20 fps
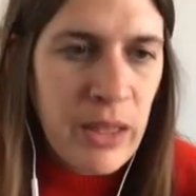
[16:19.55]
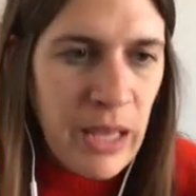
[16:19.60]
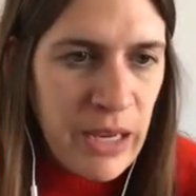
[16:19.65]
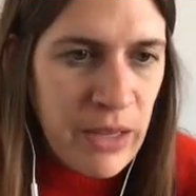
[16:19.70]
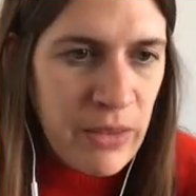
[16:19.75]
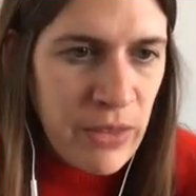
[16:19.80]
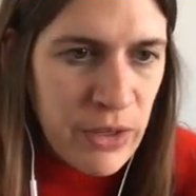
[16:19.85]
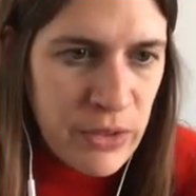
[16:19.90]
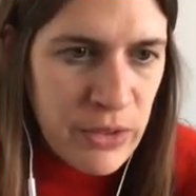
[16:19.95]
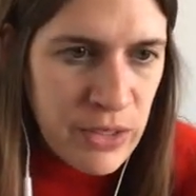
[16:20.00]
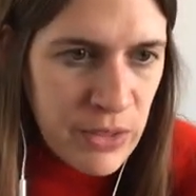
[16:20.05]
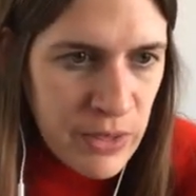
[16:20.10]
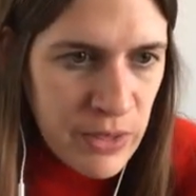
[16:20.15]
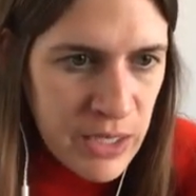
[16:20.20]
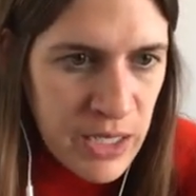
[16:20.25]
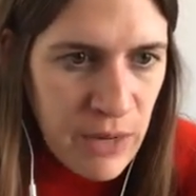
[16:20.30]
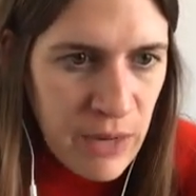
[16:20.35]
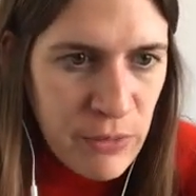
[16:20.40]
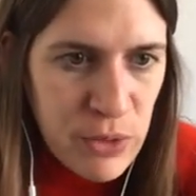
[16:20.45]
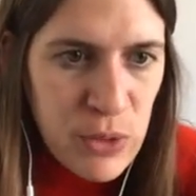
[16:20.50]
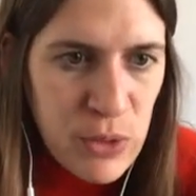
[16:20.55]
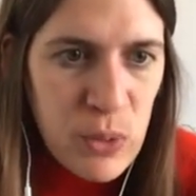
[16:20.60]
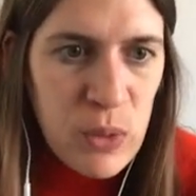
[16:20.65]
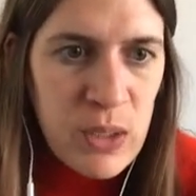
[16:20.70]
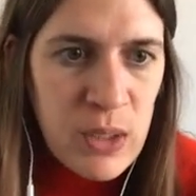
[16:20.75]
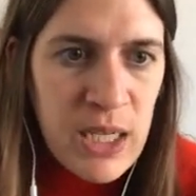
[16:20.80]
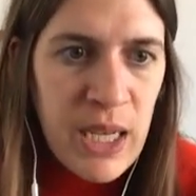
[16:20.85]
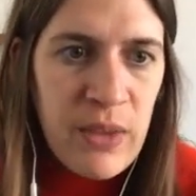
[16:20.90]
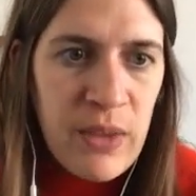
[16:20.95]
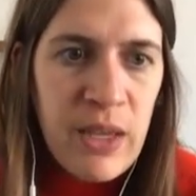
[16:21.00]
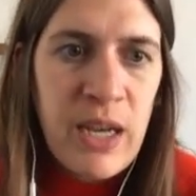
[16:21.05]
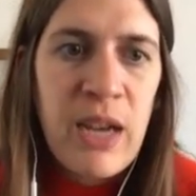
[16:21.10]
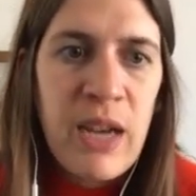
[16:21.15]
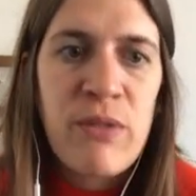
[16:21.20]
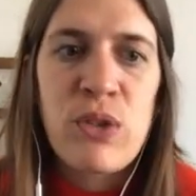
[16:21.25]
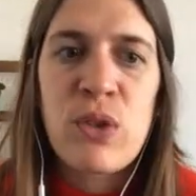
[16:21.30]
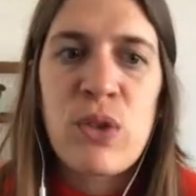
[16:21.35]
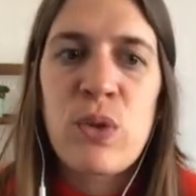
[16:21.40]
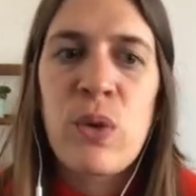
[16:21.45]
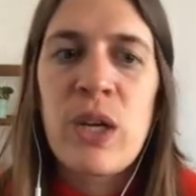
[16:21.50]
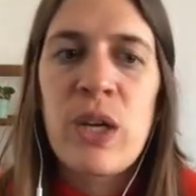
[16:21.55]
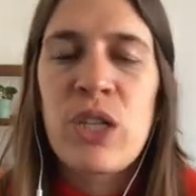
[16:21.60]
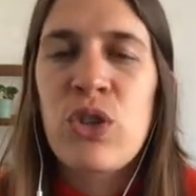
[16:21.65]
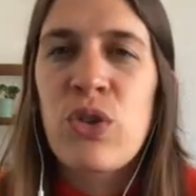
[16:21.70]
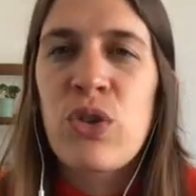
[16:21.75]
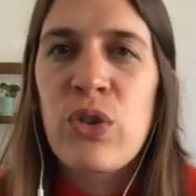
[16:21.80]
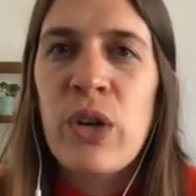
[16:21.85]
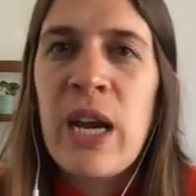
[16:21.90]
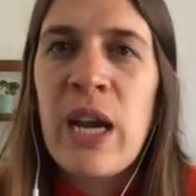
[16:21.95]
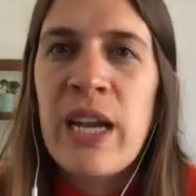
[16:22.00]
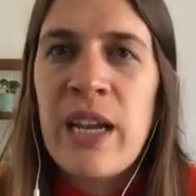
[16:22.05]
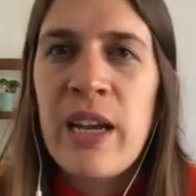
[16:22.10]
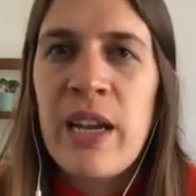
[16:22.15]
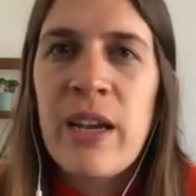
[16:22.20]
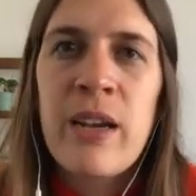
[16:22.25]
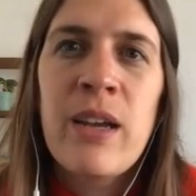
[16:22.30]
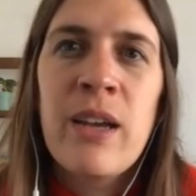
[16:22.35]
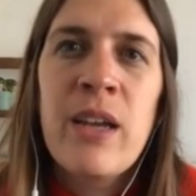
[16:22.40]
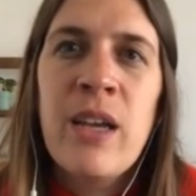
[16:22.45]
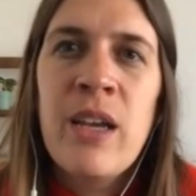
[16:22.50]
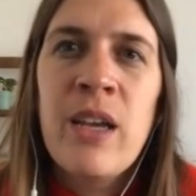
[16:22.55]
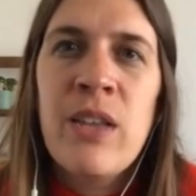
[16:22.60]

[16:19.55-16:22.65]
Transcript: like their series After School Daily and After School Extra Credit.